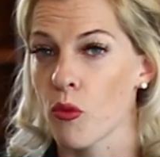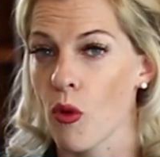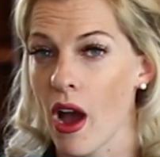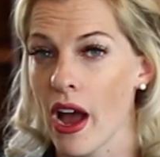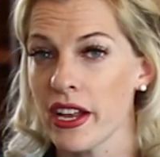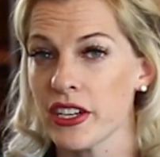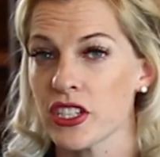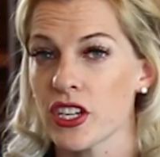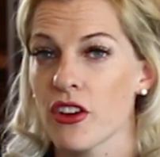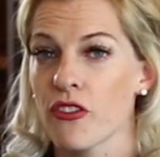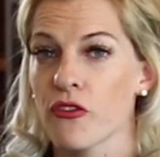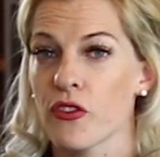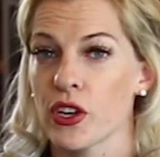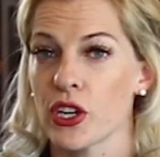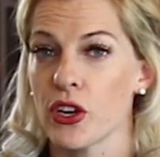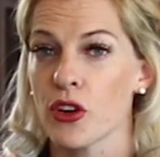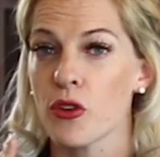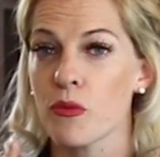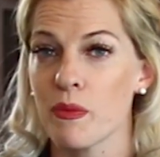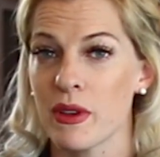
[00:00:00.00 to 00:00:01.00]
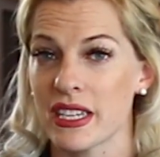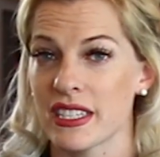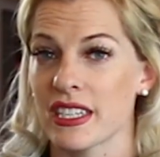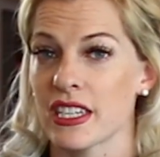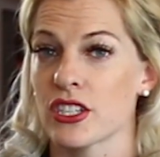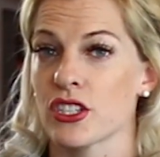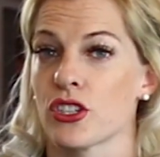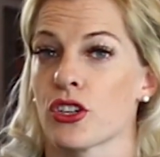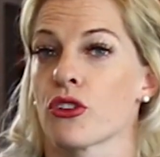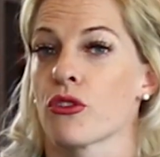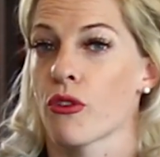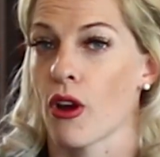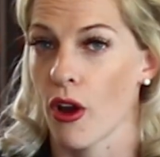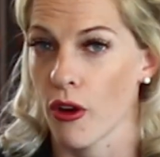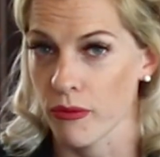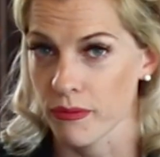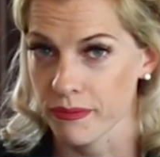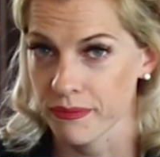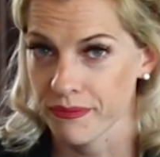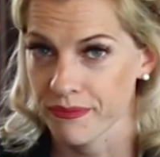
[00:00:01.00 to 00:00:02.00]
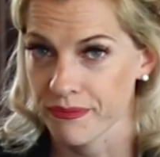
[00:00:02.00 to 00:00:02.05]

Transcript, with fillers: Watch for your business to grow.